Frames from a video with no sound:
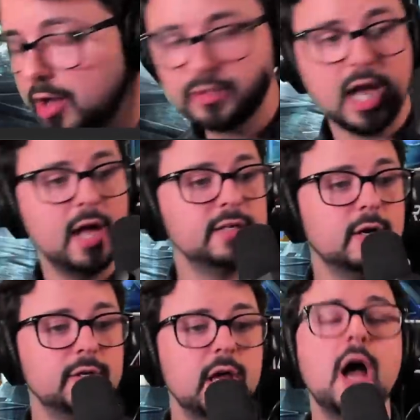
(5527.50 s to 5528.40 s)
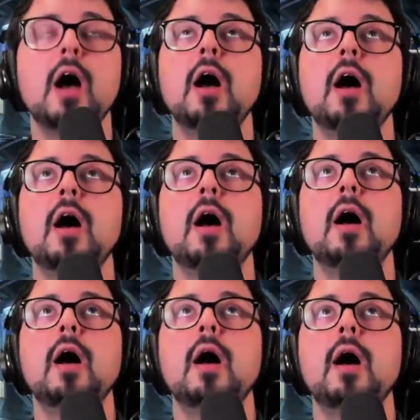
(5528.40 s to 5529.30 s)
Kendall,
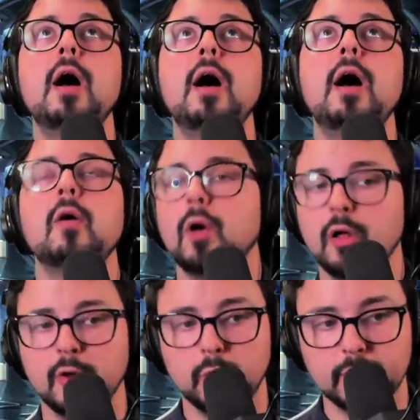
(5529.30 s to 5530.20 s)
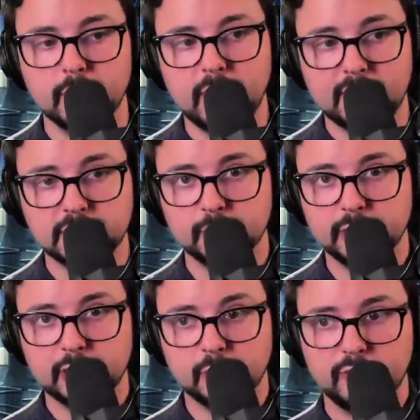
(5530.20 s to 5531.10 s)
no. Although we will have some
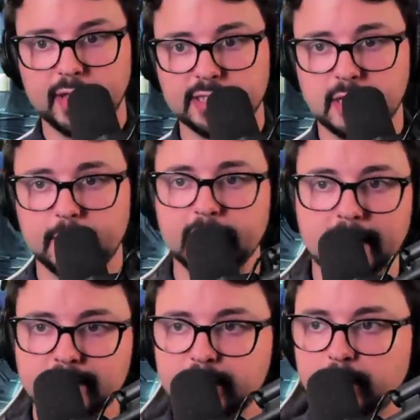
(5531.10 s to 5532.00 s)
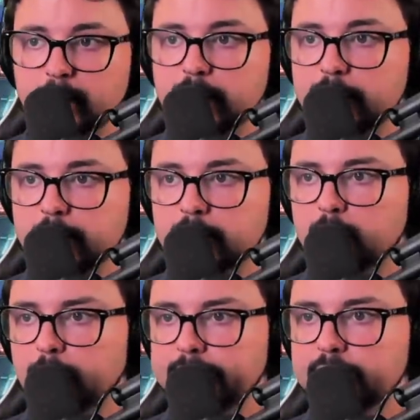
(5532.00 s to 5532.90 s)
really cool things coming to the
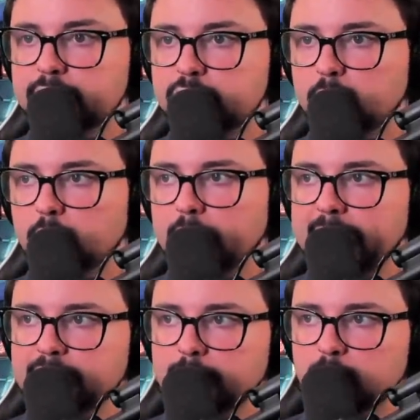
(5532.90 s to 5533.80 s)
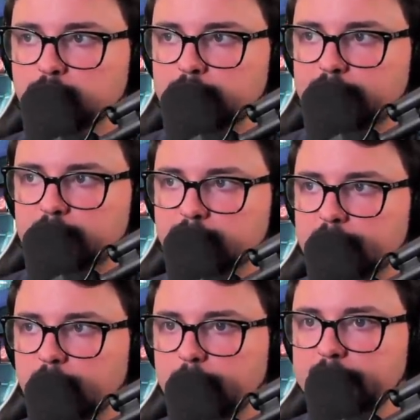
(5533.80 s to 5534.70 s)
Nerdcoin store and some cool stuff you can
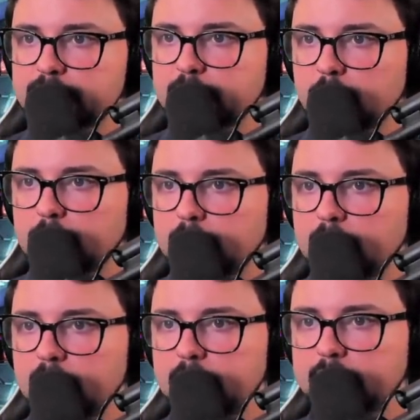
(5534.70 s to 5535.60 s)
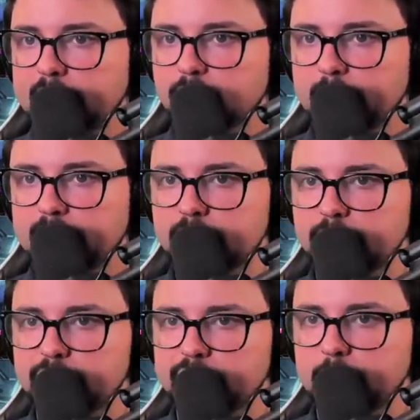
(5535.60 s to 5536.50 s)
try to win. So, yeah, you'll make good
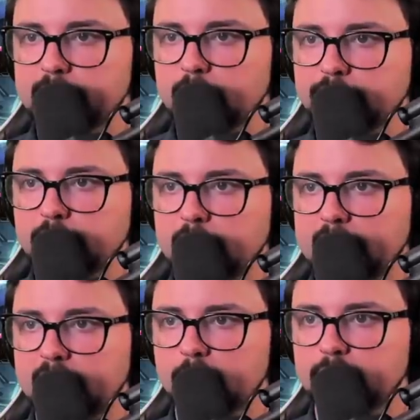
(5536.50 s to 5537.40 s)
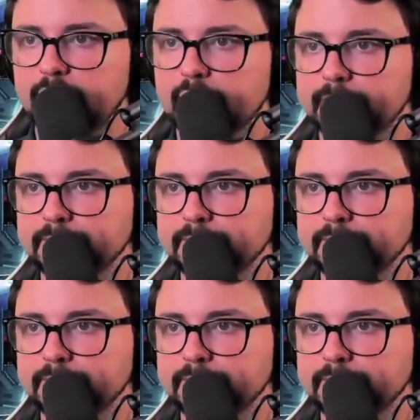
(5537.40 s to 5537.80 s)
use of it. But also, I can't believe it.